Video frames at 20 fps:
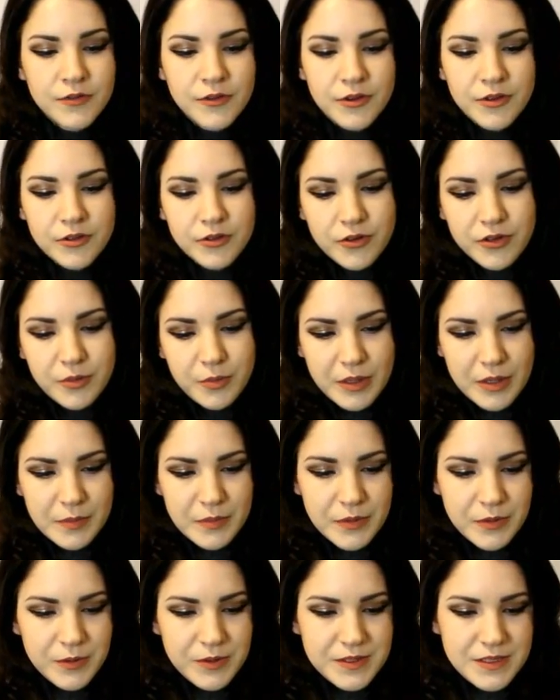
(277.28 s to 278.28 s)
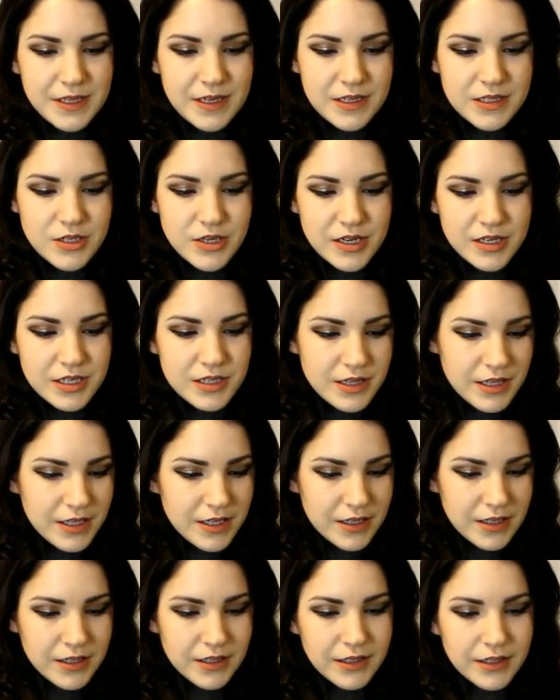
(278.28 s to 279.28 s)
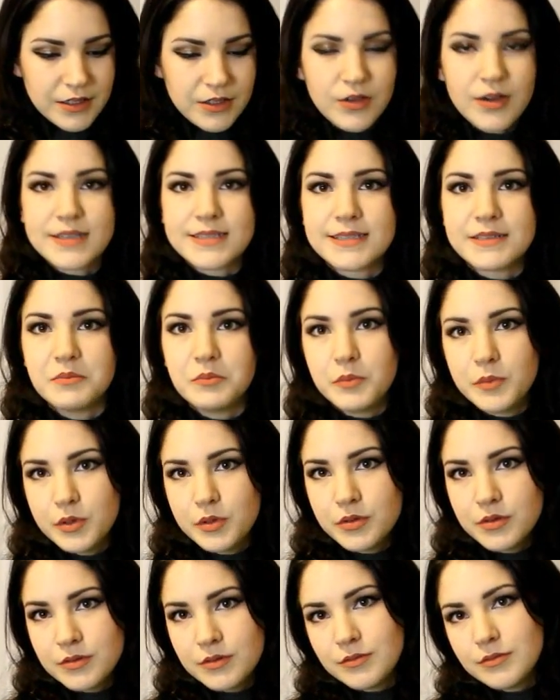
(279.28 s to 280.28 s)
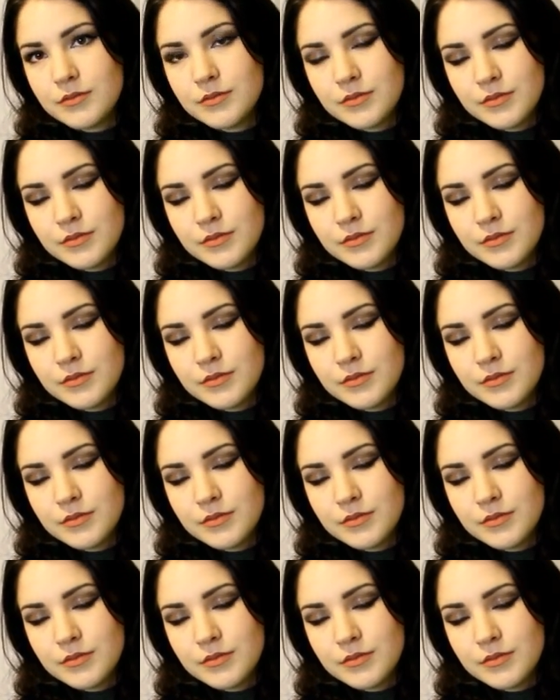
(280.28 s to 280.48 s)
For the green peppers, I try to think like crescent moon.